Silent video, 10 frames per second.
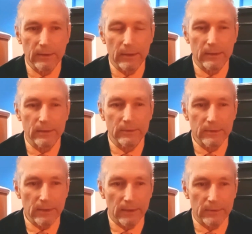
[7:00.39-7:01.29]
that
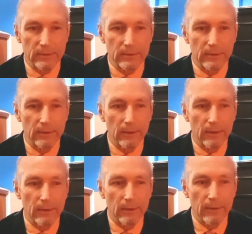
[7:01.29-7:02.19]
exists.
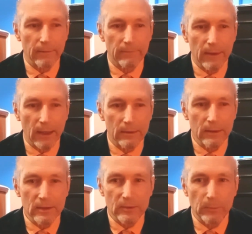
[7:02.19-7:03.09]
That
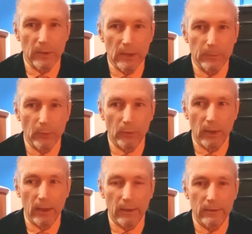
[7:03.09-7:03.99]
these people,
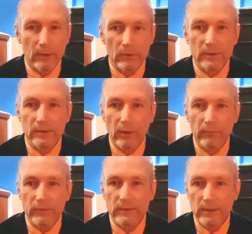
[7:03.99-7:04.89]
they're
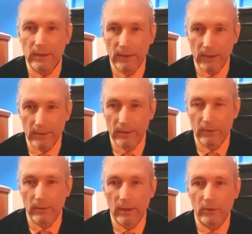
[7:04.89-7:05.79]
self-seeking. They're
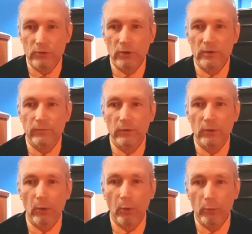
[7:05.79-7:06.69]
there just for
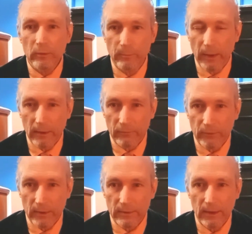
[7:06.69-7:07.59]
their own
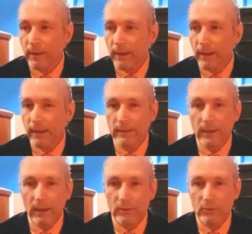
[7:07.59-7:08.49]
benefit and
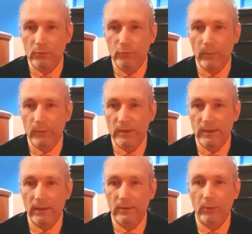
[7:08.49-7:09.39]
not to
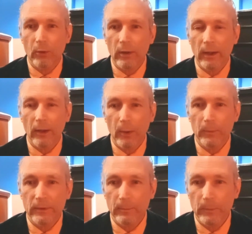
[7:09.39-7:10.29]
represent or
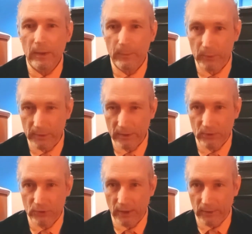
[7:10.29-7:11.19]
help the people in
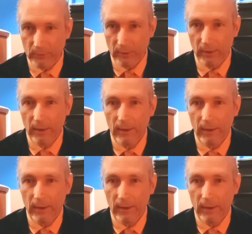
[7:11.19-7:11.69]
general.